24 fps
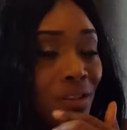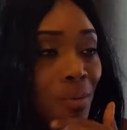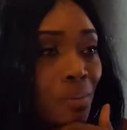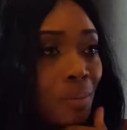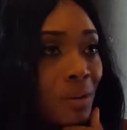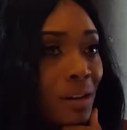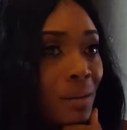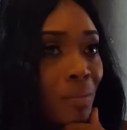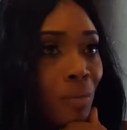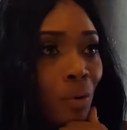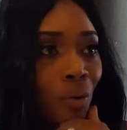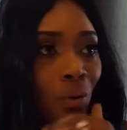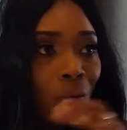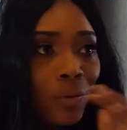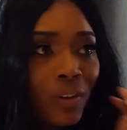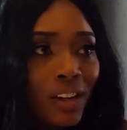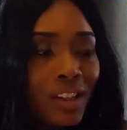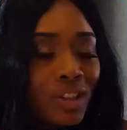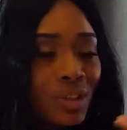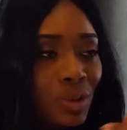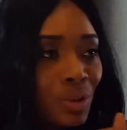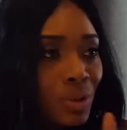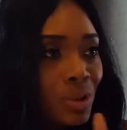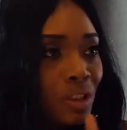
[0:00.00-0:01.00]
to be a
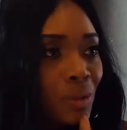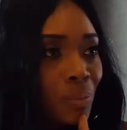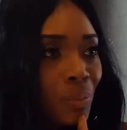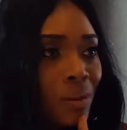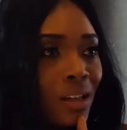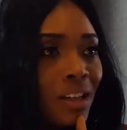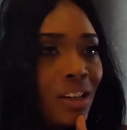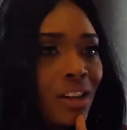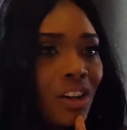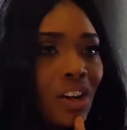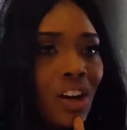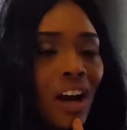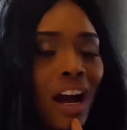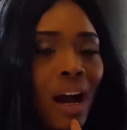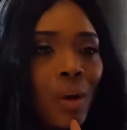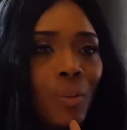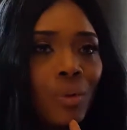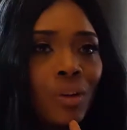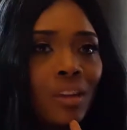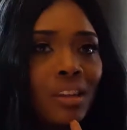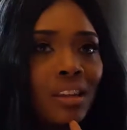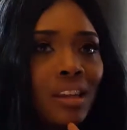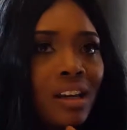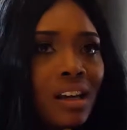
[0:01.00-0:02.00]
motivational speaker. I
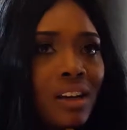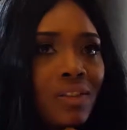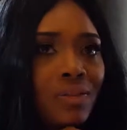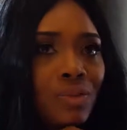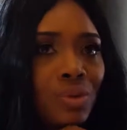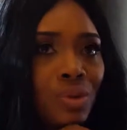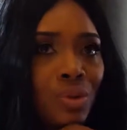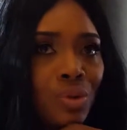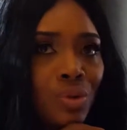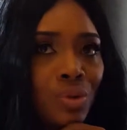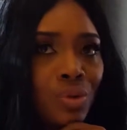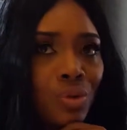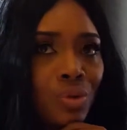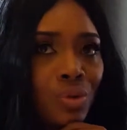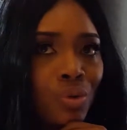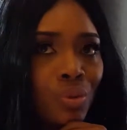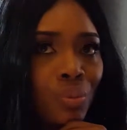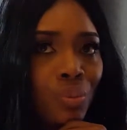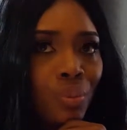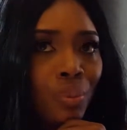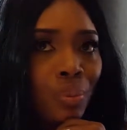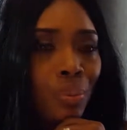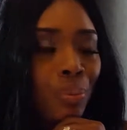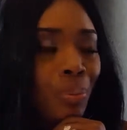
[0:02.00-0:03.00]
would love to
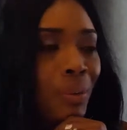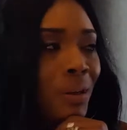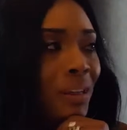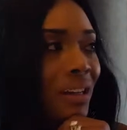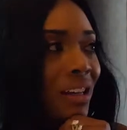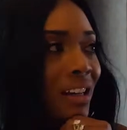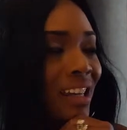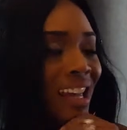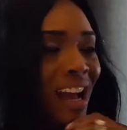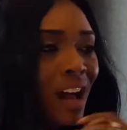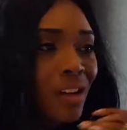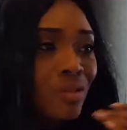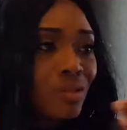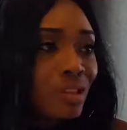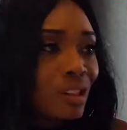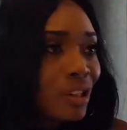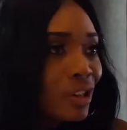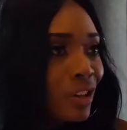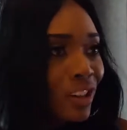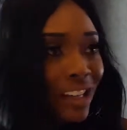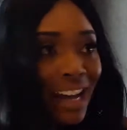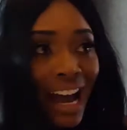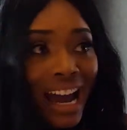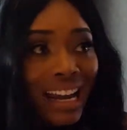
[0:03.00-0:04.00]
be a
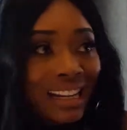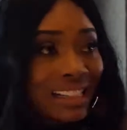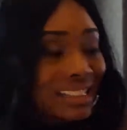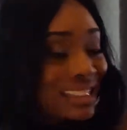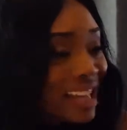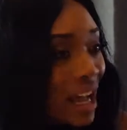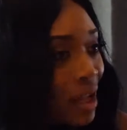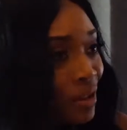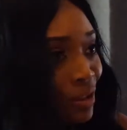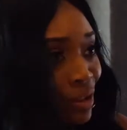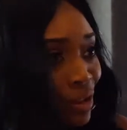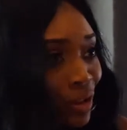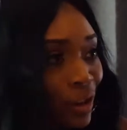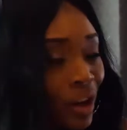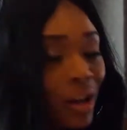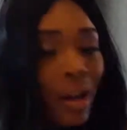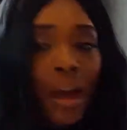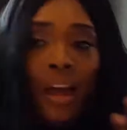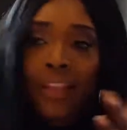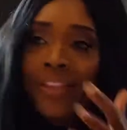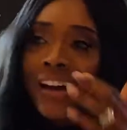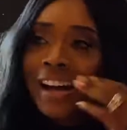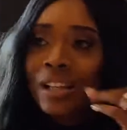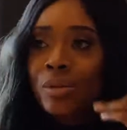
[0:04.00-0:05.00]
counselor, a guidance counselor.
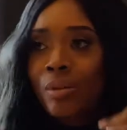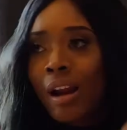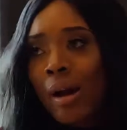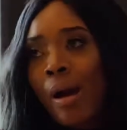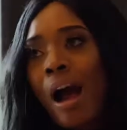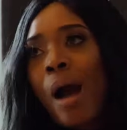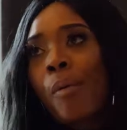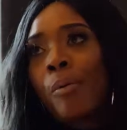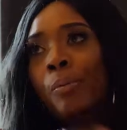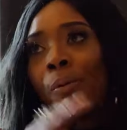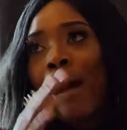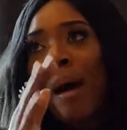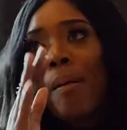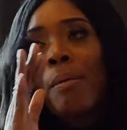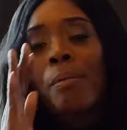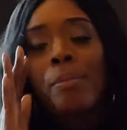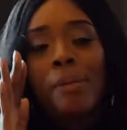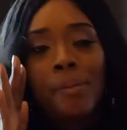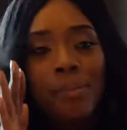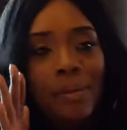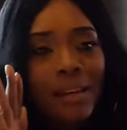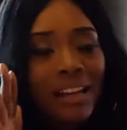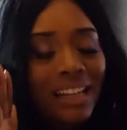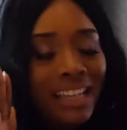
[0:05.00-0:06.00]
That's what I would
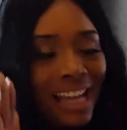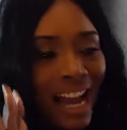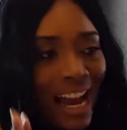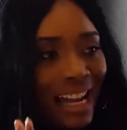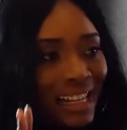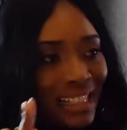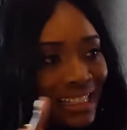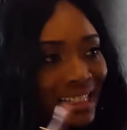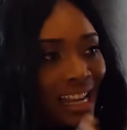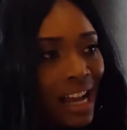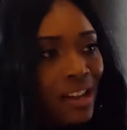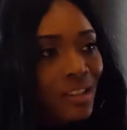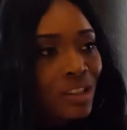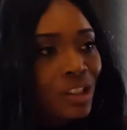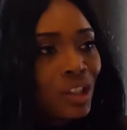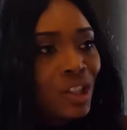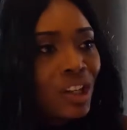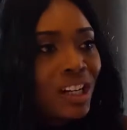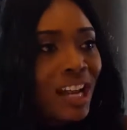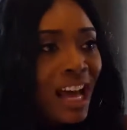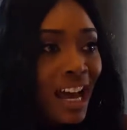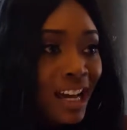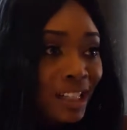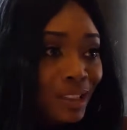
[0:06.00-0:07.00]
probably be, a guidance counselor
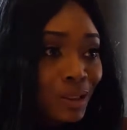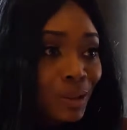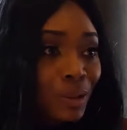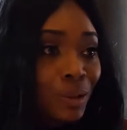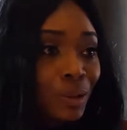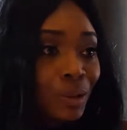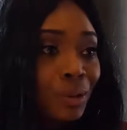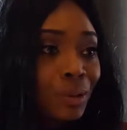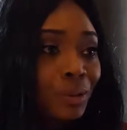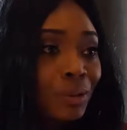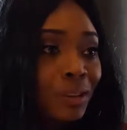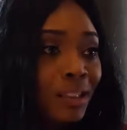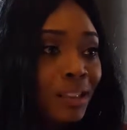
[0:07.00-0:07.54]
in a high school.